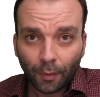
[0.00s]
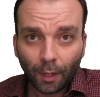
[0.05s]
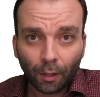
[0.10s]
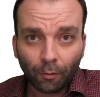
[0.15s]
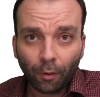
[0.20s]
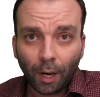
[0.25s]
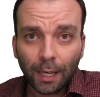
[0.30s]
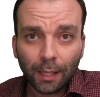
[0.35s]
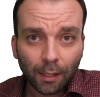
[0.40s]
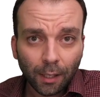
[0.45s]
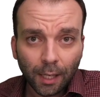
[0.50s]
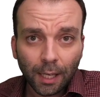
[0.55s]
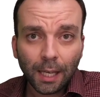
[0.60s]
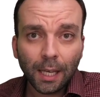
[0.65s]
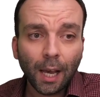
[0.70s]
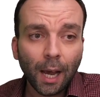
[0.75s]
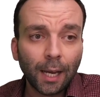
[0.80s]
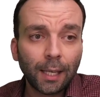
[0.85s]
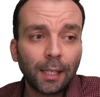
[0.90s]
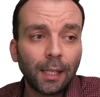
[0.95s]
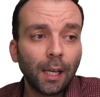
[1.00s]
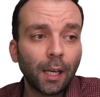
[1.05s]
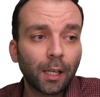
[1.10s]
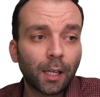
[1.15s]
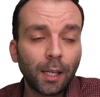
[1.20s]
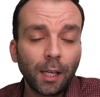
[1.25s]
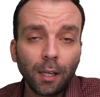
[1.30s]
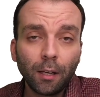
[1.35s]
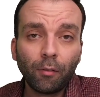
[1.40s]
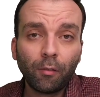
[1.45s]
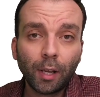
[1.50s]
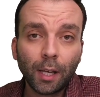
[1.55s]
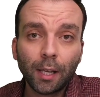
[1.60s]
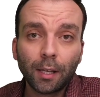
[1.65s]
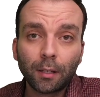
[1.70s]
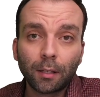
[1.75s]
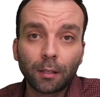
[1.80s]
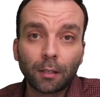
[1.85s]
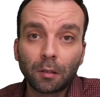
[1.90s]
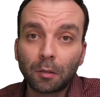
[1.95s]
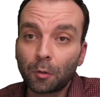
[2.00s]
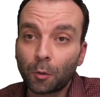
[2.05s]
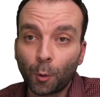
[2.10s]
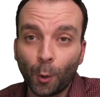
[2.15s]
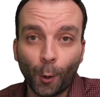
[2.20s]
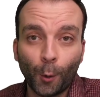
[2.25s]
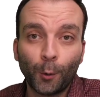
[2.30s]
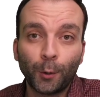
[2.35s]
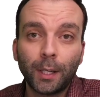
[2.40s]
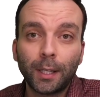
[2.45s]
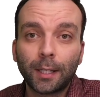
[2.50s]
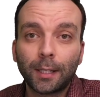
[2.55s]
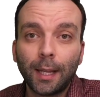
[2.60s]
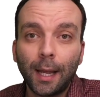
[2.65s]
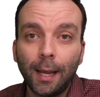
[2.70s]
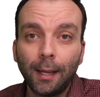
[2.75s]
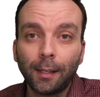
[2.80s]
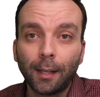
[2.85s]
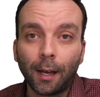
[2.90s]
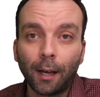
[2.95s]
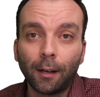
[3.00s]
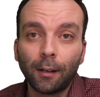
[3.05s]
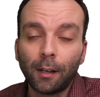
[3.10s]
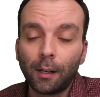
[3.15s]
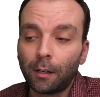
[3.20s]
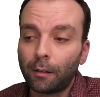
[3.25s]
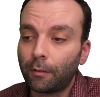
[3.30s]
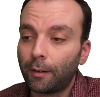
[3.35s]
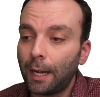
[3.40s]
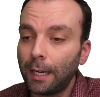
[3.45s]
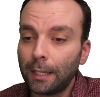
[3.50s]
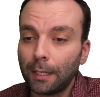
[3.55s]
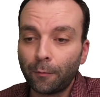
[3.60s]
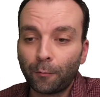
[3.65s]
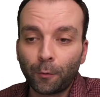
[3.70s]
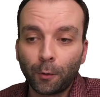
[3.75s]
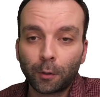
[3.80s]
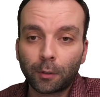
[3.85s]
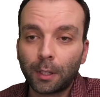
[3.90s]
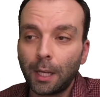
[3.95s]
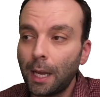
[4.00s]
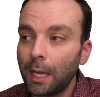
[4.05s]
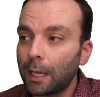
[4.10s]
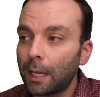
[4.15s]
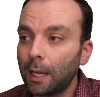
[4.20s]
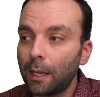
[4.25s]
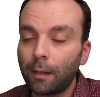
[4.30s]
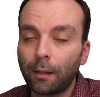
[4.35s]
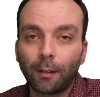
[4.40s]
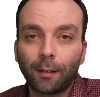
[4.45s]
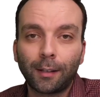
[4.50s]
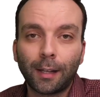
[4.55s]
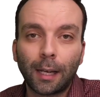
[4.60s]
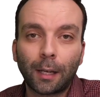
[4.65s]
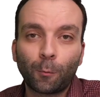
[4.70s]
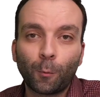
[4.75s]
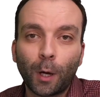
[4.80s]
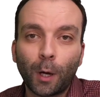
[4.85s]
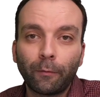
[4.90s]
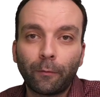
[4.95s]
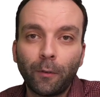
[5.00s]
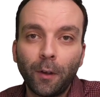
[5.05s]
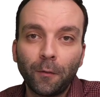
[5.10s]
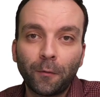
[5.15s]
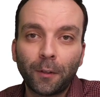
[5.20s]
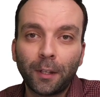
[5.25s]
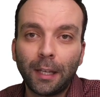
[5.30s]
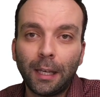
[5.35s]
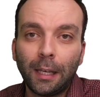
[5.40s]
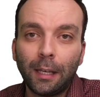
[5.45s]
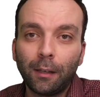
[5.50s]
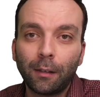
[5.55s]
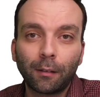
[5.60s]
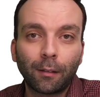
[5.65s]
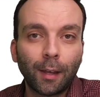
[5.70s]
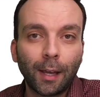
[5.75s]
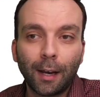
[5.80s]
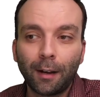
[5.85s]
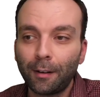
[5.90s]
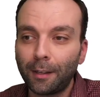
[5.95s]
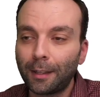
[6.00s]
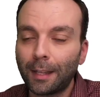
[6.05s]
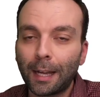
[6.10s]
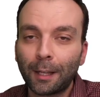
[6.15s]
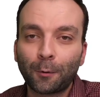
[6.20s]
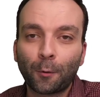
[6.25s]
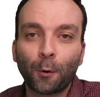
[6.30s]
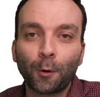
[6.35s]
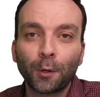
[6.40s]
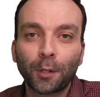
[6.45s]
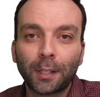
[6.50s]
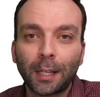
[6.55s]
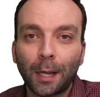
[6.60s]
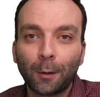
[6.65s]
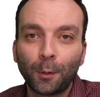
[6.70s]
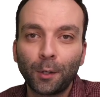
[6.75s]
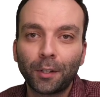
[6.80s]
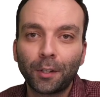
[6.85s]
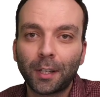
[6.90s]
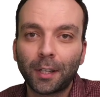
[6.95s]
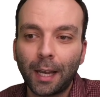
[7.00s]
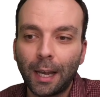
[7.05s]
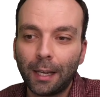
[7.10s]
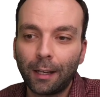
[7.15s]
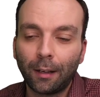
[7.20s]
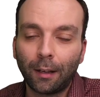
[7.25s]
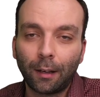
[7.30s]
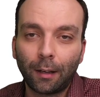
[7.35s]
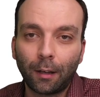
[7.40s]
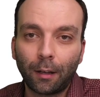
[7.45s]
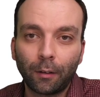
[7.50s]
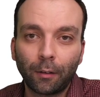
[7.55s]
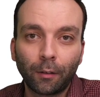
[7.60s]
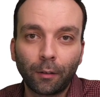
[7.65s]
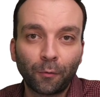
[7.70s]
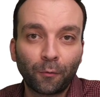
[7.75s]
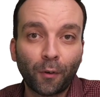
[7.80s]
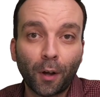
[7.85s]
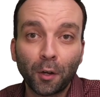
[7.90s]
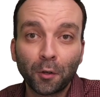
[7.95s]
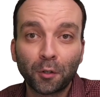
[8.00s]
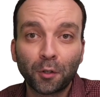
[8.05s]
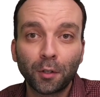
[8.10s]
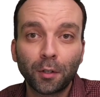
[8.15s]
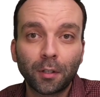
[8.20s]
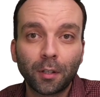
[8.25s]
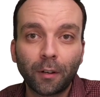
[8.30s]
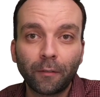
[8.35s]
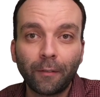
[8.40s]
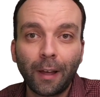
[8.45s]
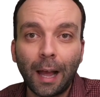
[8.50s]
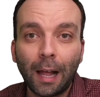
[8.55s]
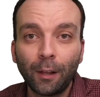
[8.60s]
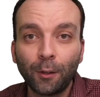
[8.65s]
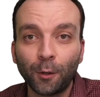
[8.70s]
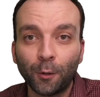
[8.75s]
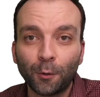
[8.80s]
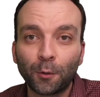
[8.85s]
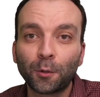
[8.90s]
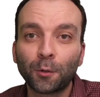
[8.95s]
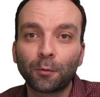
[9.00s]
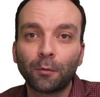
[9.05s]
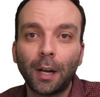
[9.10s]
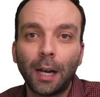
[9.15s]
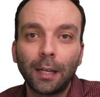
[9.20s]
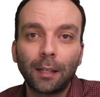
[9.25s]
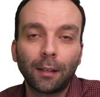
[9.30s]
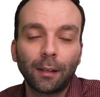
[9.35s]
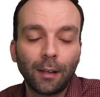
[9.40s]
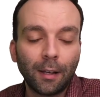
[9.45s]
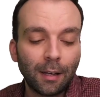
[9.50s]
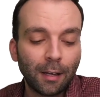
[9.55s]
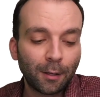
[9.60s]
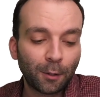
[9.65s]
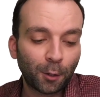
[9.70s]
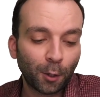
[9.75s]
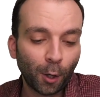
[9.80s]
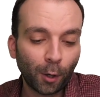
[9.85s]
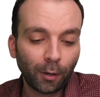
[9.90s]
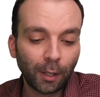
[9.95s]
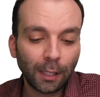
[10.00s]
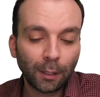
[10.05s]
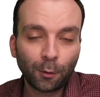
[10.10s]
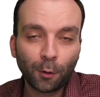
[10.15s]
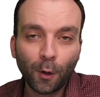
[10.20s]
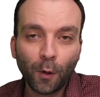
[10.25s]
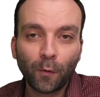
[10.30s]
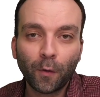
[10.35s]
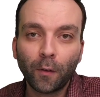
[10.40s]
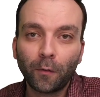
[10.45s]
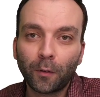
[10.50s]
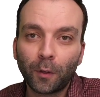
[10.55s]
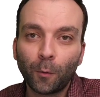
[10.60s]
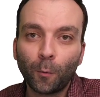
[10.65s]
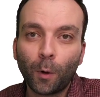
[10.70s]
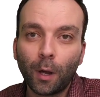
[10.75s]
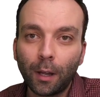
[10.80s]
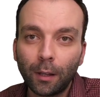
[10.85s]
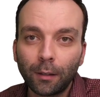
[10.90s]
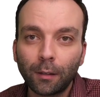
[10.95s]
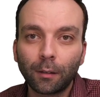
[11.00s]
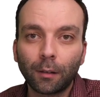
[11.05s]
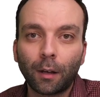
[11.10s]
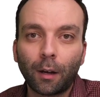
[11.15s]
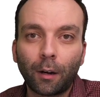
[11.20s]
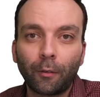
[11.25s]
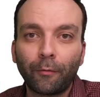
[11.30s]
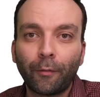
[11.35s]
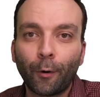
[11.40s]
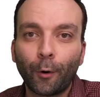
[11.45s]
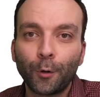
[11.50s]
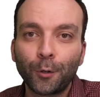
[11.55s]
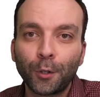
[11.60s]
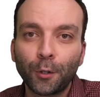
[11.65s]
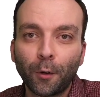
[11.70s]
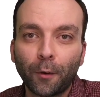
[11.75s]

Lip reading: right, the key idea here is code is data, right? If you're taking 150 there in that course, they will say functions are values, right? So in 251, our version